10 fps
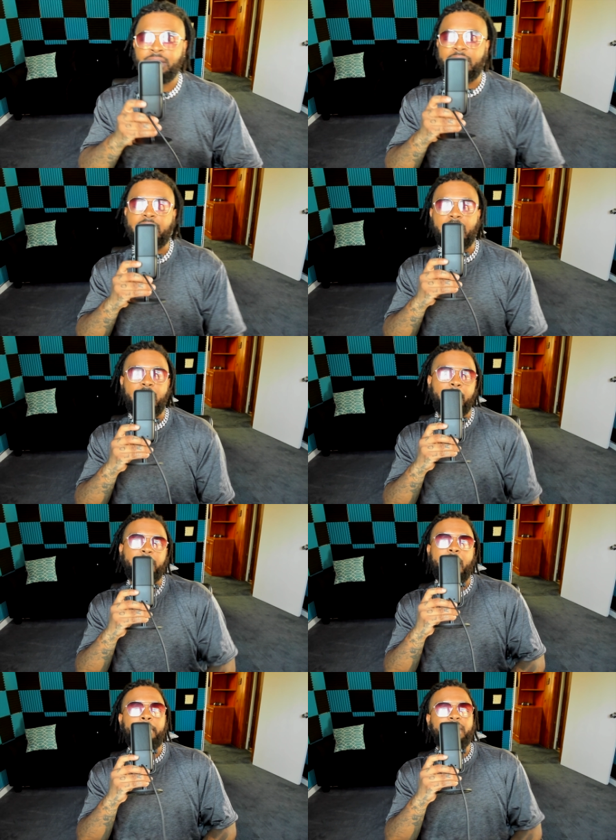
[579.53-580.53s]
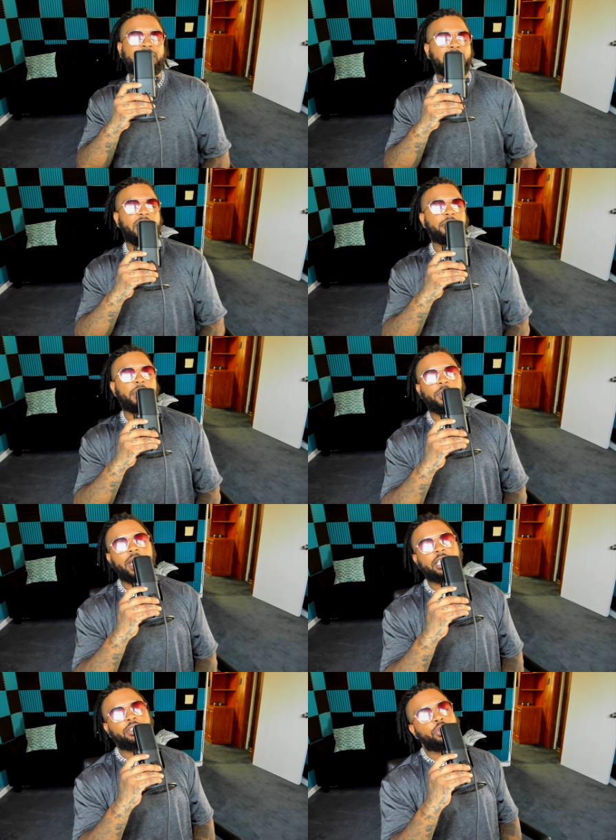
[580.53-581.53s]
Like I, I mean, I basically gave my
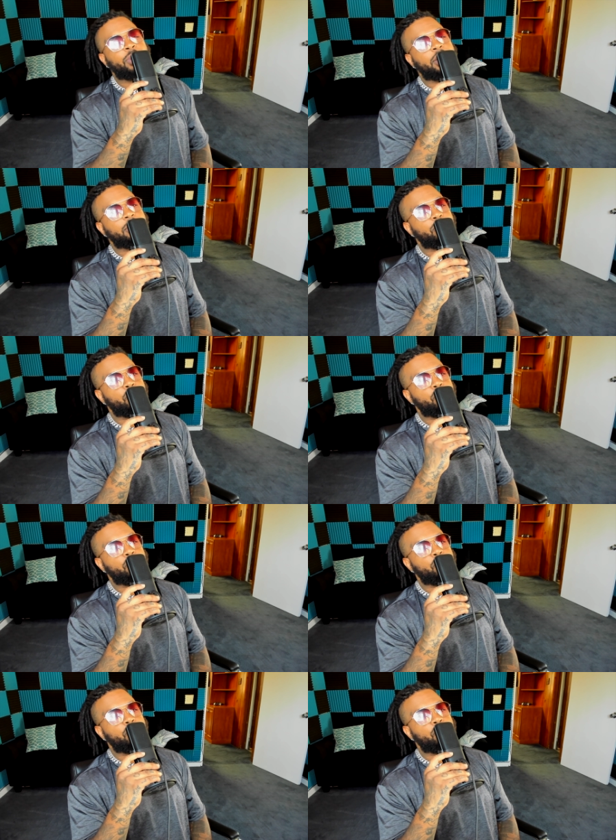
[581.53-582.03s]
reaction throughout.